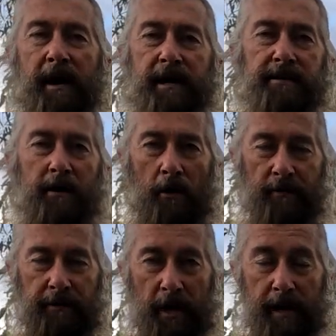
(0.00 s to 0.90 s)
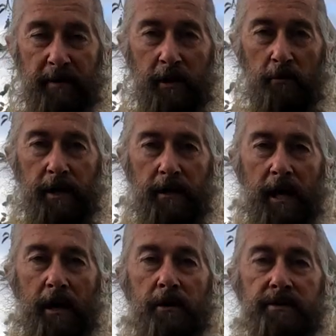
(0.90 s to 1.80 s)
base of keeping all your
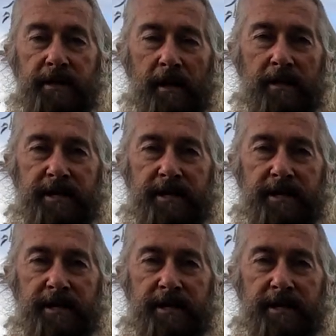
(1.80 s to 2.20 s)
clothes,